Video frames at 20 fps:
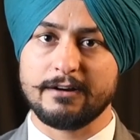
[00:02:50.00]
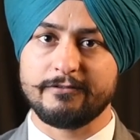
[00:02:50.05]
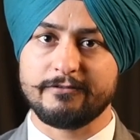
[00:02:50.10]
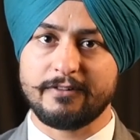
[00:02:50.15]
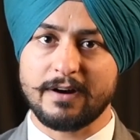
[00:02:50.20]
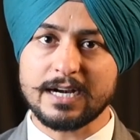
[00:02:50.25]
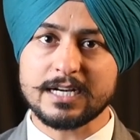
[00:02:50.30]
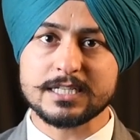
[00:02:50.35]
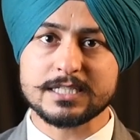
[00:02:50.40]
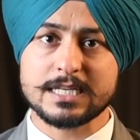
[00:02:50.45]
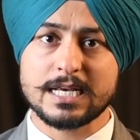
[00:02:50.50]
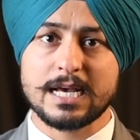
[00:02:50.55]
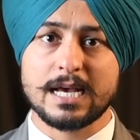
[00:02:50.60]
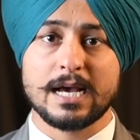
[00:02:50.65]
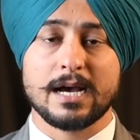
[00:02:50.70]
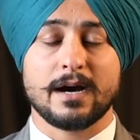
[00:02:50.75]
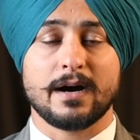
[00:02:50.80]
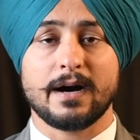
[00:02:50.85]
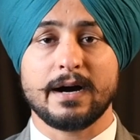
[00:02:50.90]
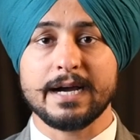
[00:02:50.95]
funds.
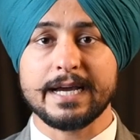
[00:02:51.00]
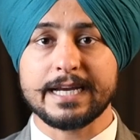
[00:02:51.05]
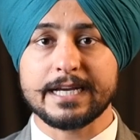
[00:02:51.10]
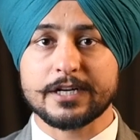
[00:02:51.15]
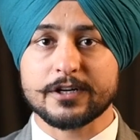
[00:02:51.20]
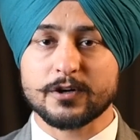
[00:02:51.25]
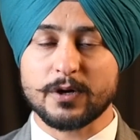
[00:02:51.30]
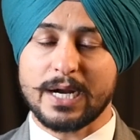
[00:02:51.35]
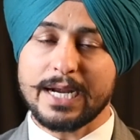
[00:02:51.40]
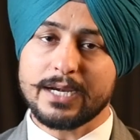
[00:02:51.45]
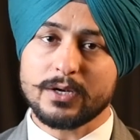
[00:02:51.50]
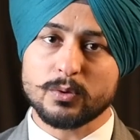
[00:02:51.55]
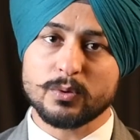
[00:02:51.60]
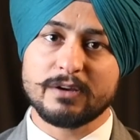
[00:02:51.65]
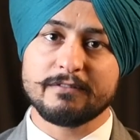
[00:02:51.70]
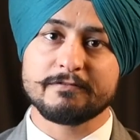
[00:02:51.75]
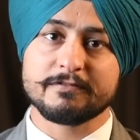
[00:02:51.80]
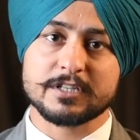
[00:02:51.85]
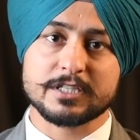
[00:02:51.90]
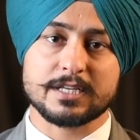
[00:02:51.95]
I try to
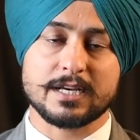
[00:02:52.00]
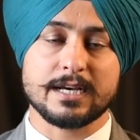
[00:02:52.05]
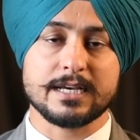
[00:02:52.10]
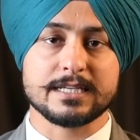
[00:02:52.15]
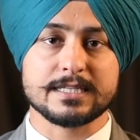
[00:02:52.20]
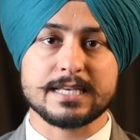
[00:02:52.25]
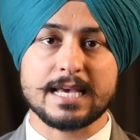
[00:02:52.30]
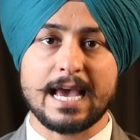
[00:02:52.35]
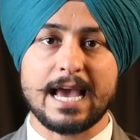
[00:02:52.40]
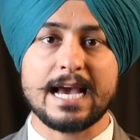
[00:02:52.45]
emphasize